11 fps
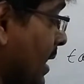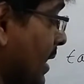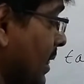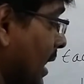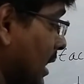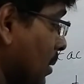
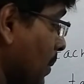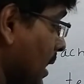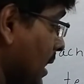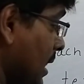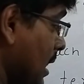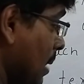That many
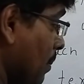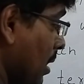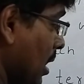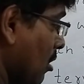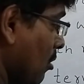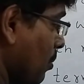number
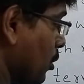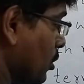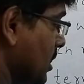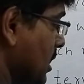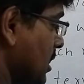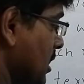of
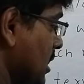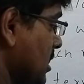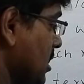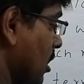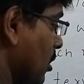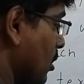procedures
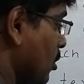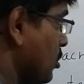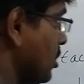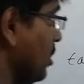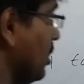are used